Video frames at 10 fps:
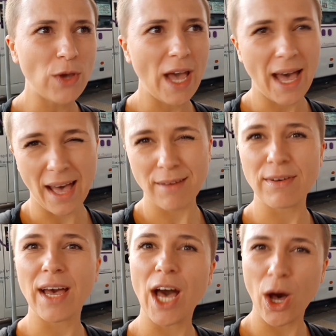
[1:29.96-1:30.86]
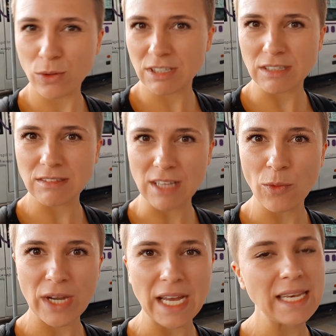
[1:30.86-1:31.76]
you have a hotel
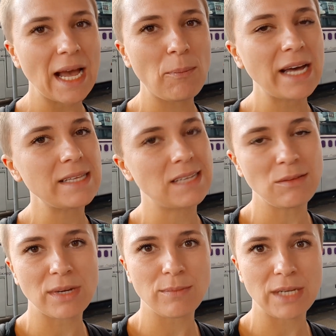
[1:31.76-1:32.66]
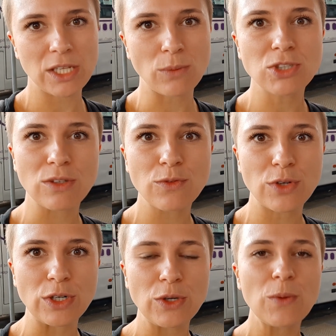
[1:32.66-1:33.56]
somewhere nearby, that might be an option
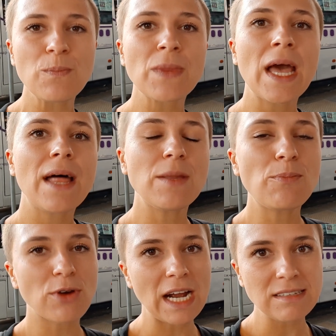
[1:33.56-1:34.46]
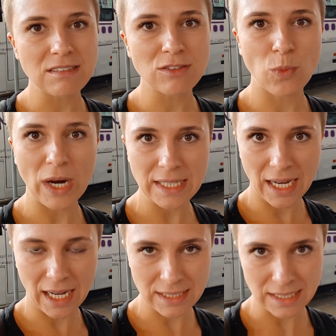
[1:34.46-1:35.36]
for you. The price is
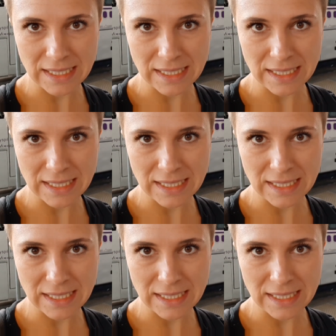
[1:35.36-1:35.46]
100